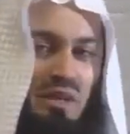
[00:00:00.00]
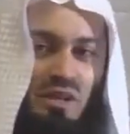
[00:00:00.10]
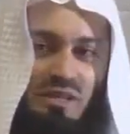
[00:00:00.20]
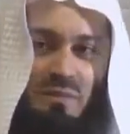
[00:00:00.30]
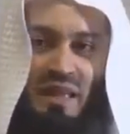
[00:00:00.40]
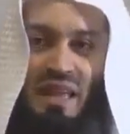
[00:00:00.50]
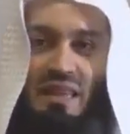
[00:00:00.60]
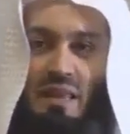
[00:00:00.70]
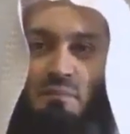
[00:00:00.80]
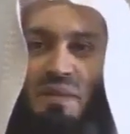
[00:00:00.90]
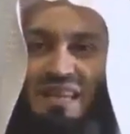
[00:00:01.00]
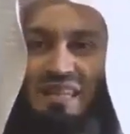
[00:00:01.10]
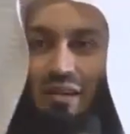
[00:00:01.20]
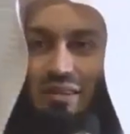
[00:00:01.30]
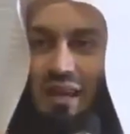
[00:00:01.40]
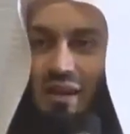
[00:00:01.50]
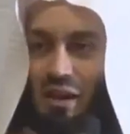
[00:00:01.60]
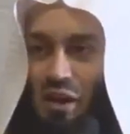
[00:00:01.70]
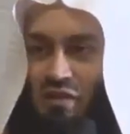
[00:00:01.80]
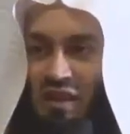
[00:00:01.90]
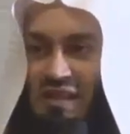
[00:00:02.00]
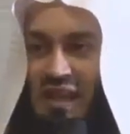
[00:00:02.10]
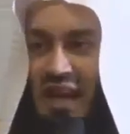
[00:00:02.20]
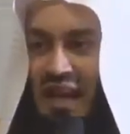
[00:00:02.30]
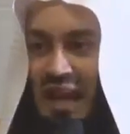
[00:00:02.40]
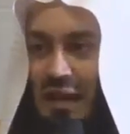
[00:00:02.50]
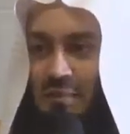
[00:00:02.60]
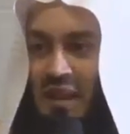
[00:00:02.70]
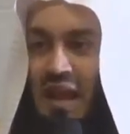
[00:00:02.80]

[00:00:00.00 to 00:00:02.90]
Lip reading: because the meat out there, a lot of it is halal.